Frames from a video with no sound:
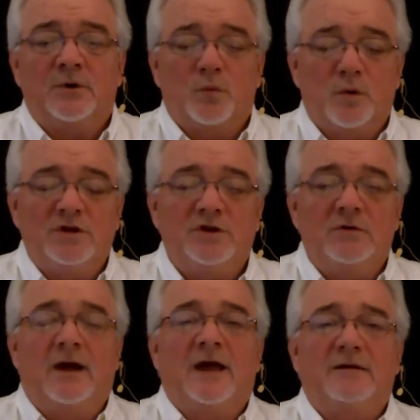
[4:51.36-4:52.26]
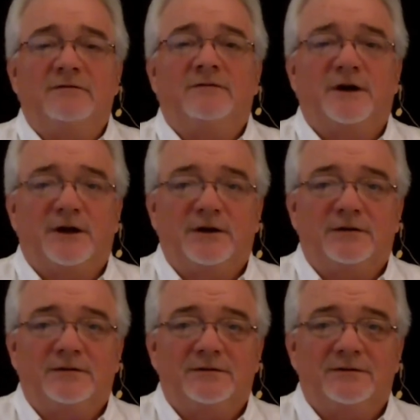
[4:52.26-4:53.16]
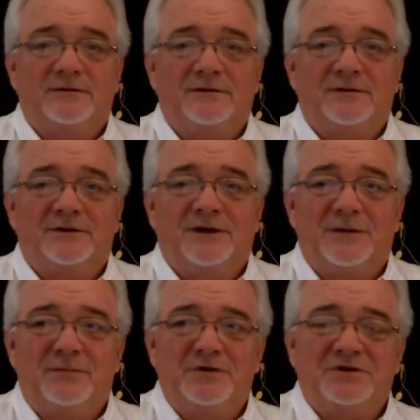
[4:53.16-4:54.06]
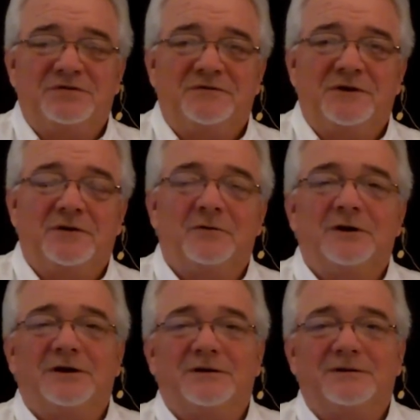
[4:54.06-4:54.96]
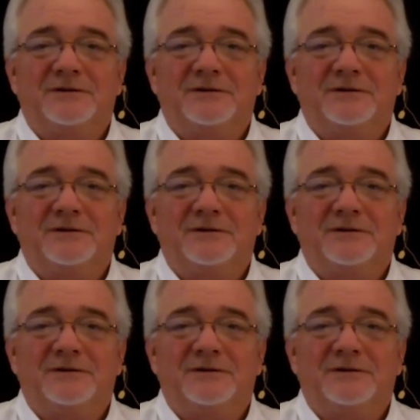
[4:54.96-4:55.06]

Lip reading: When you add fun, it pushes fear away.